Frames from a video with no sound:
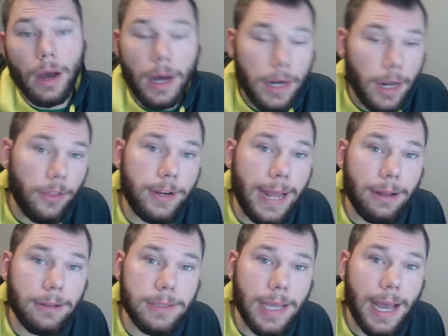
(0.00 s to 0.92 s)
Another
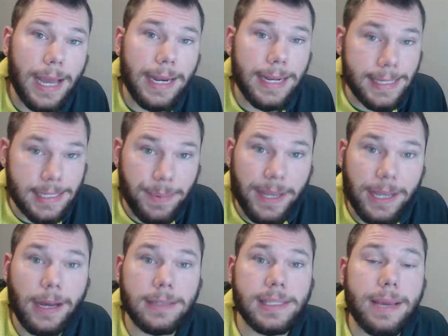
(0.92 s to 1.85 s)
downside is
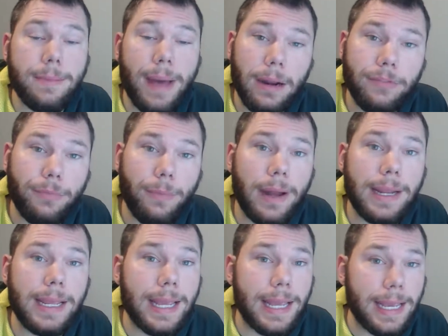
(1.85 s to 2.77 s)
because the amount of money